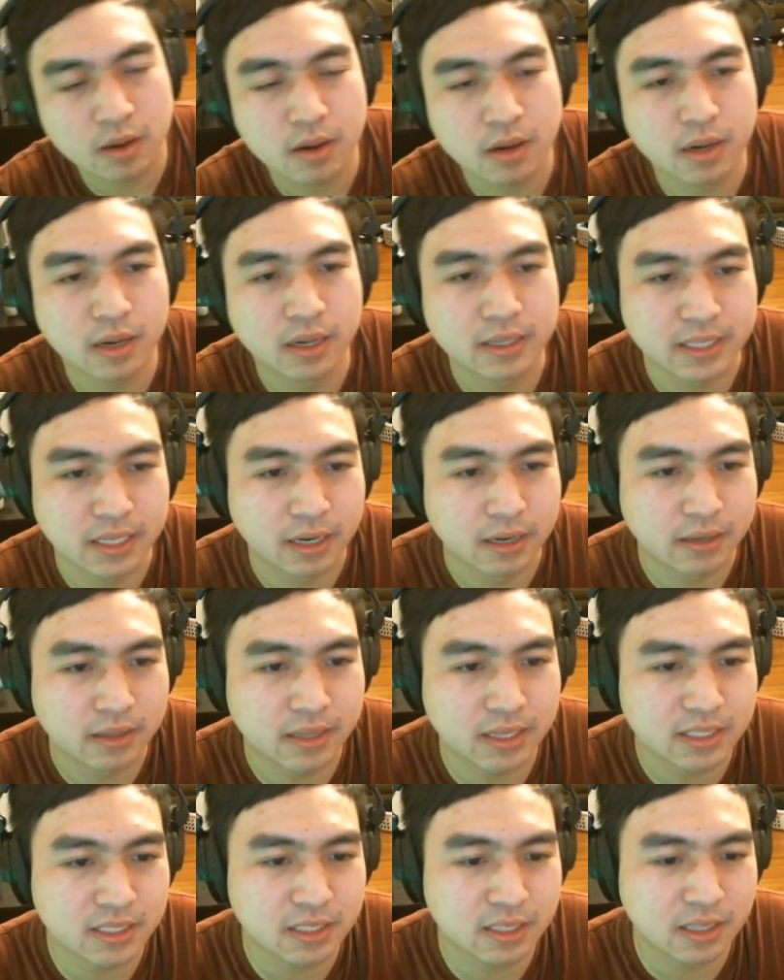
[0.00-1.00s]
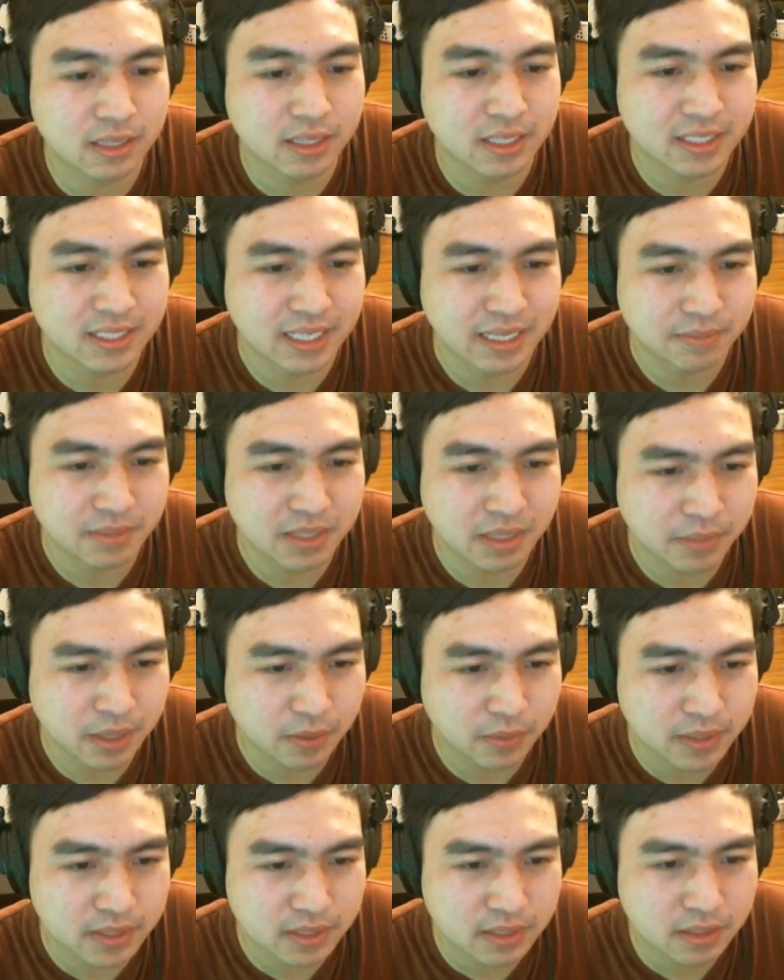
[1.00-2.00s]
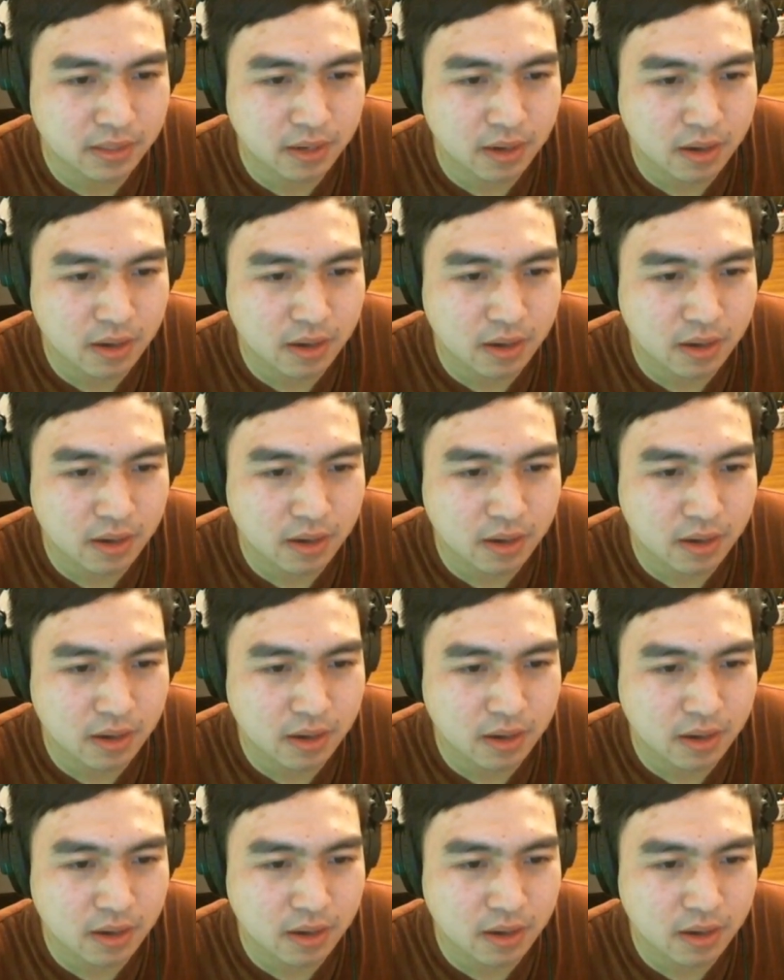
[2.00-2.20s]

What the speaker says: Let's see here. This seems ambiguous.